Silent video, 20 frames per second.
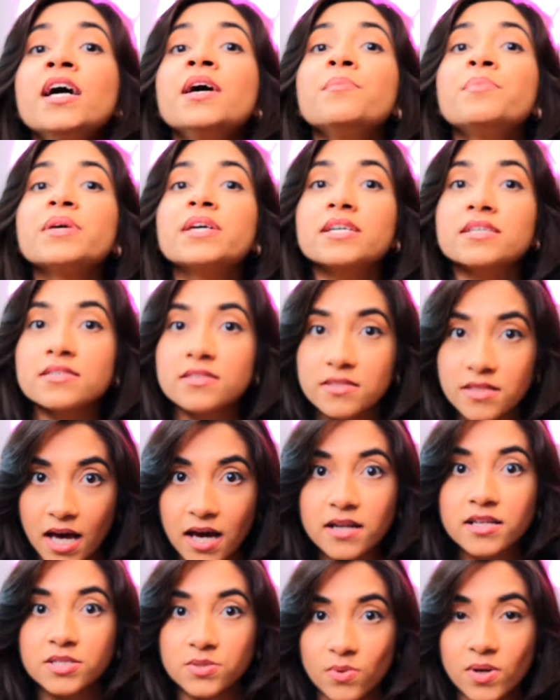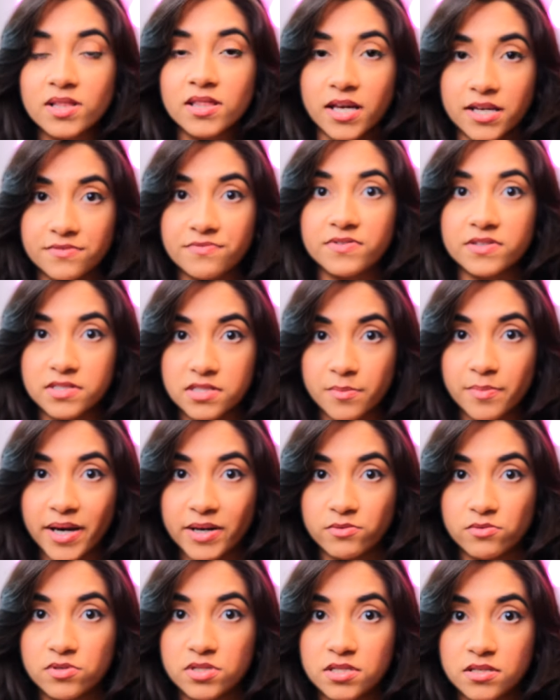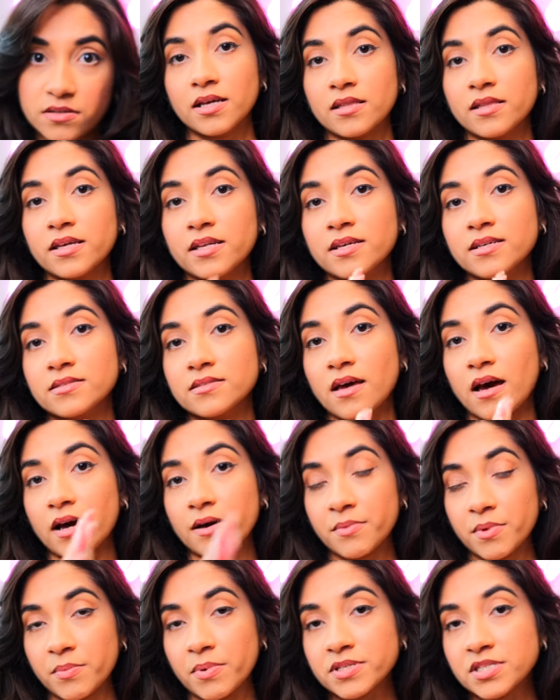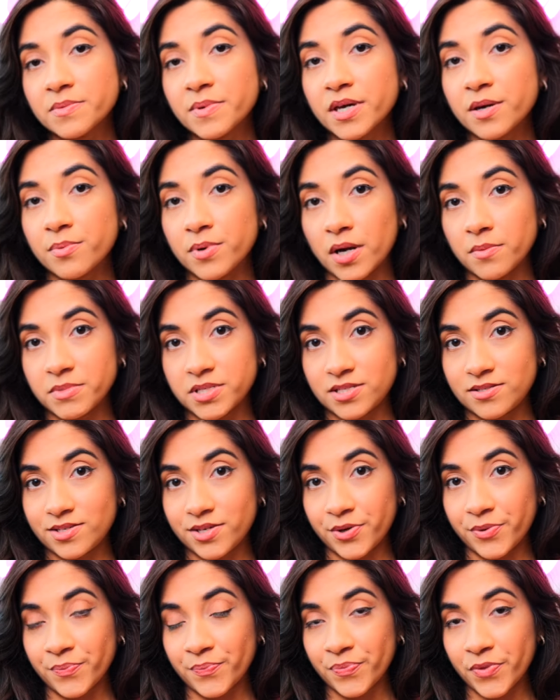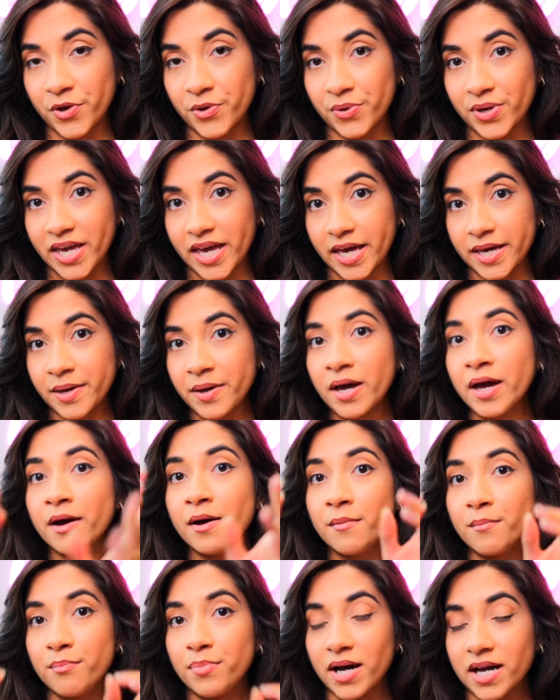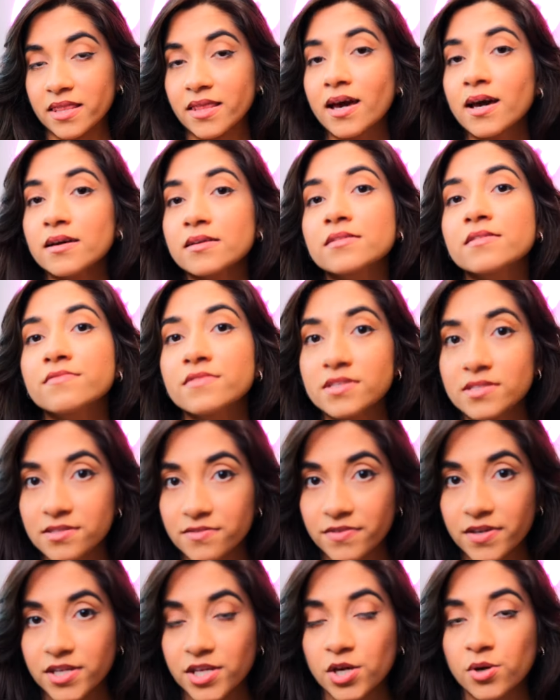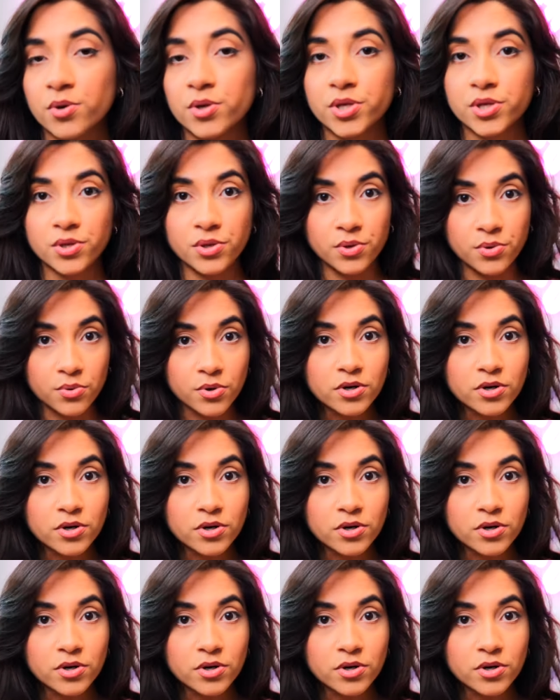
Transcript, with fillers: because that is what life is about. Now, ladies, I'm about to make a promise to you, okay? By the end of this video, you